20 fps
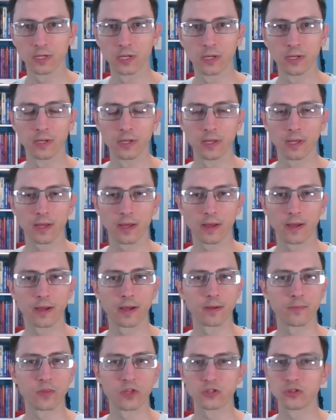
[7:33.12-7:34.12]

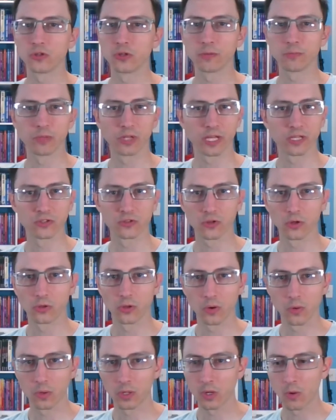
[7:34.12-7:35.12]
that you can play solo
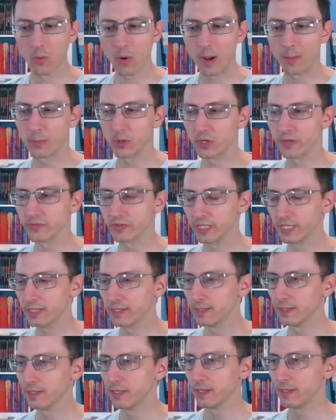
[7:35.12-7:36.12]
or cooperatively.
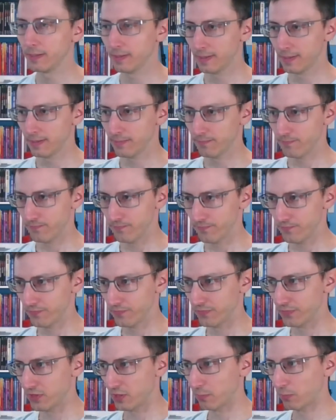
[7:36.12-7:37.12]

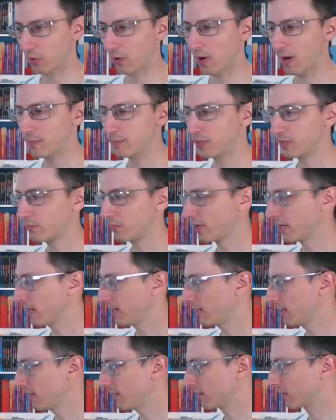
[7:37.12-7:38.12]
The problem
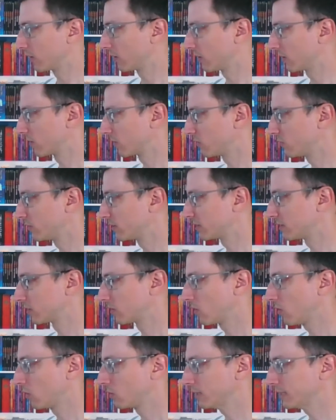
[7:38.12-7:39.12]
here with the
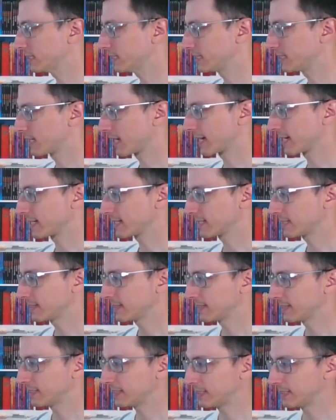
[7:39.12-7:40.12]
Coldest Night
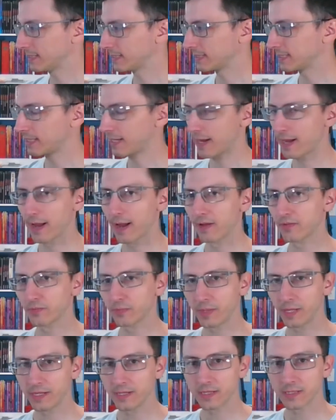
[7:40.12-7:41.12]
is that I've
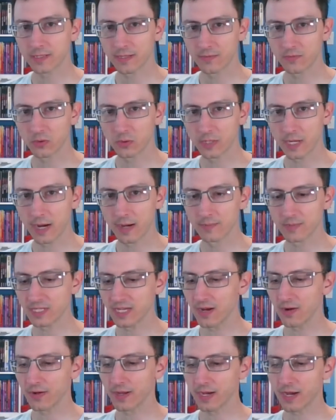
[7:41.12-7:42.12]
played it several times now
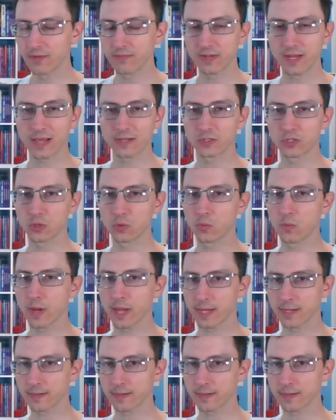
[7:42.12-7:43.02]
and I've yet to win,